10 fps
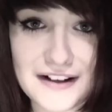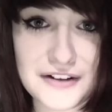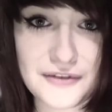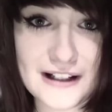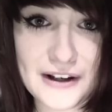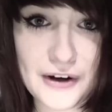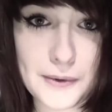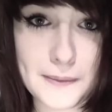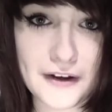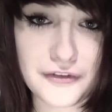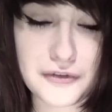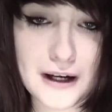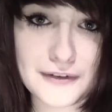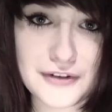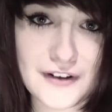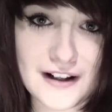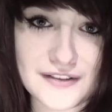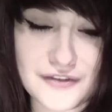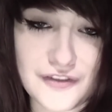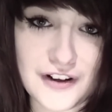And I really hope that throughout
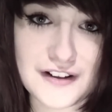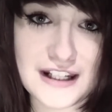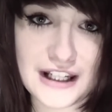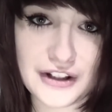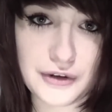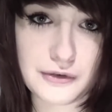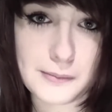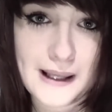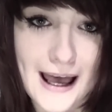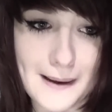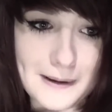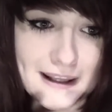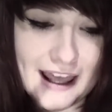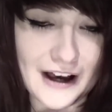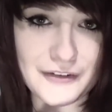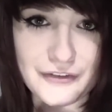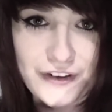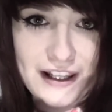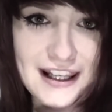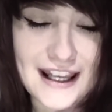2013 you'll be happy,
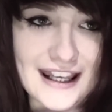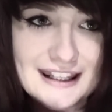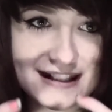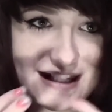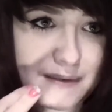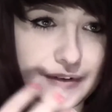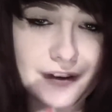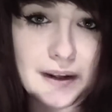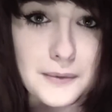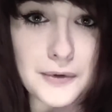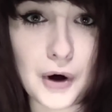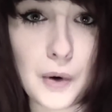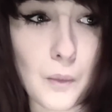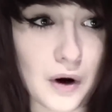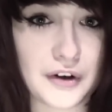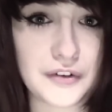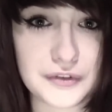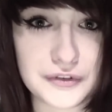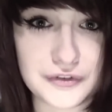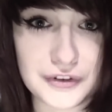healthy, and everything will go
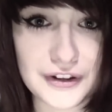wonderful for